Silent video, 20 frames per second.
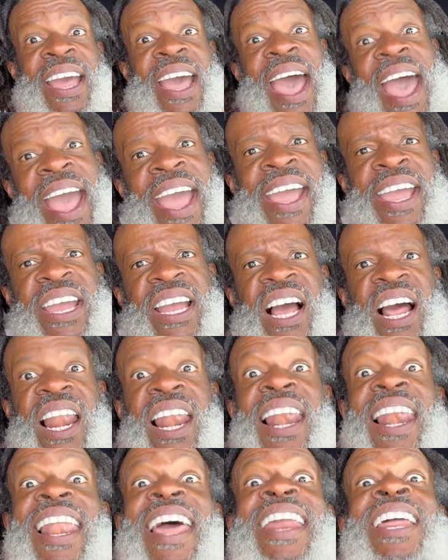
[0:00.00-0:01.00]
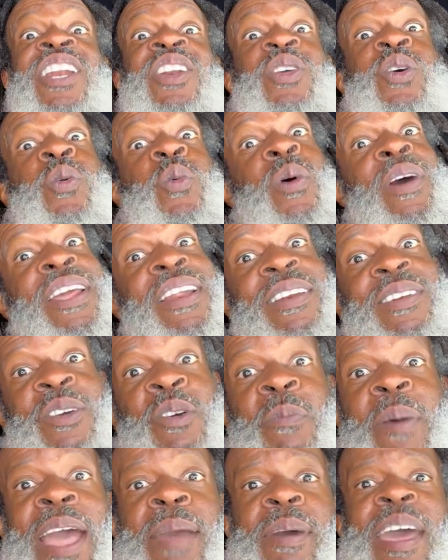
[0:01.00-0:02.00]
Hey, let it do what it do,
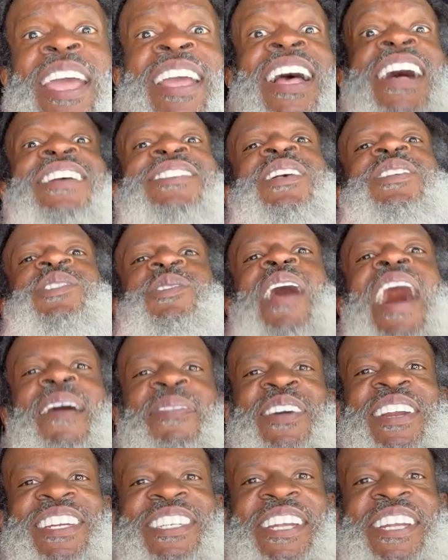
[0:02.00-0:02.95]
baby. Subscribe to the